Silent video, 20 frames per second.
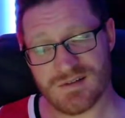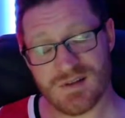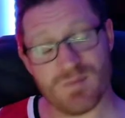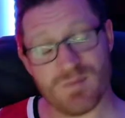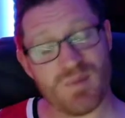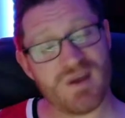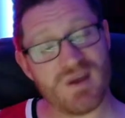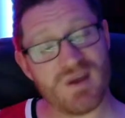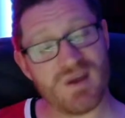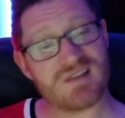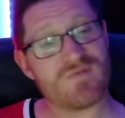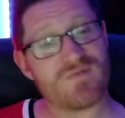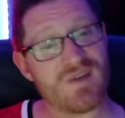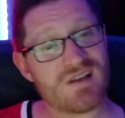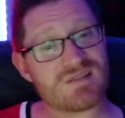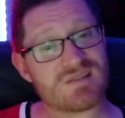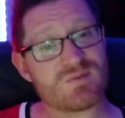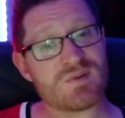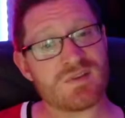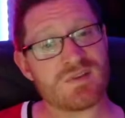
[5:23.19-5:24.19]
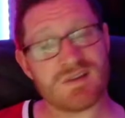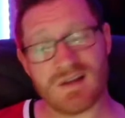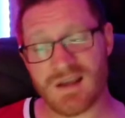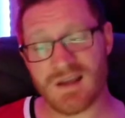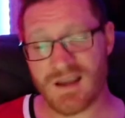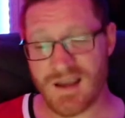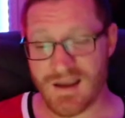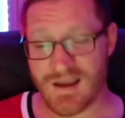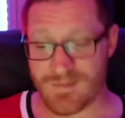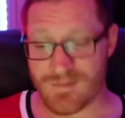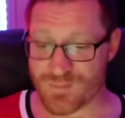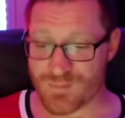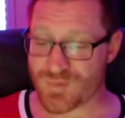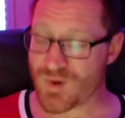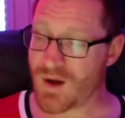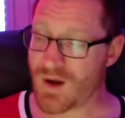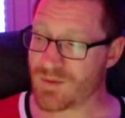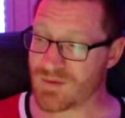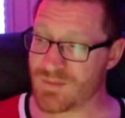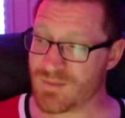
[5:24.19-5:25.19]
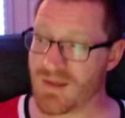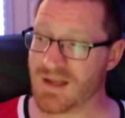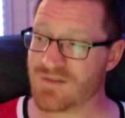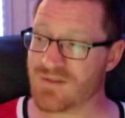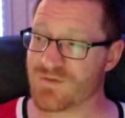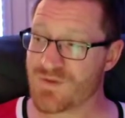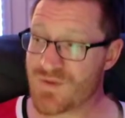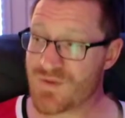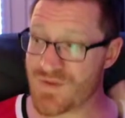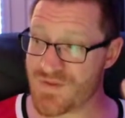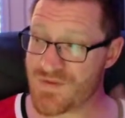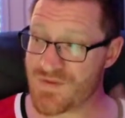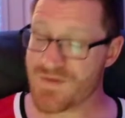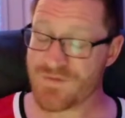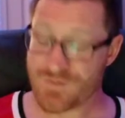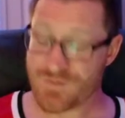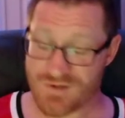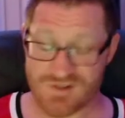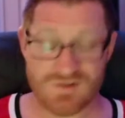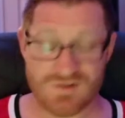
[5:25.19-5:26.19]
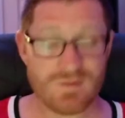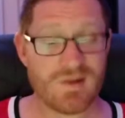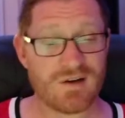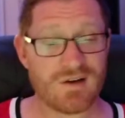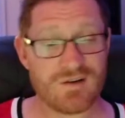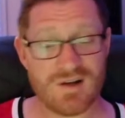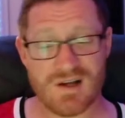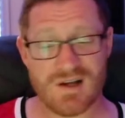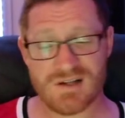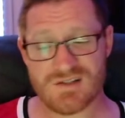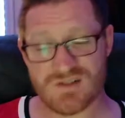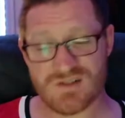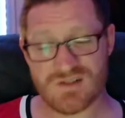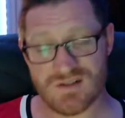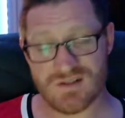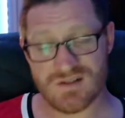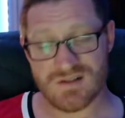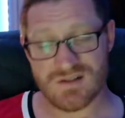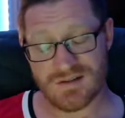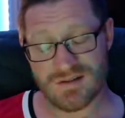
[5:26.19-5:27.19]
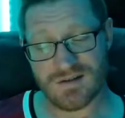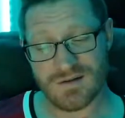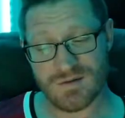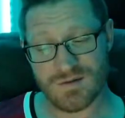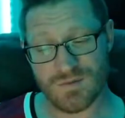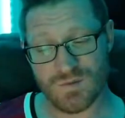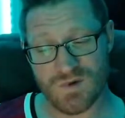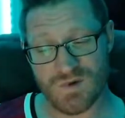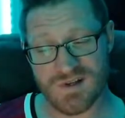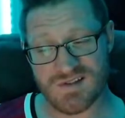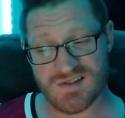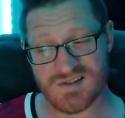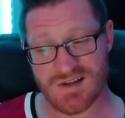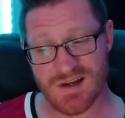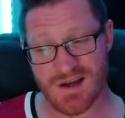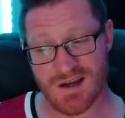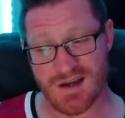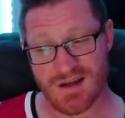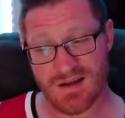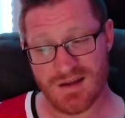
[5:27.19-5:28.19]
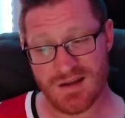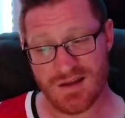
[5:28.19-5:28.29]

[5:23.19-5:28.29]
The best investment that I probably made for the freezer in my garage was a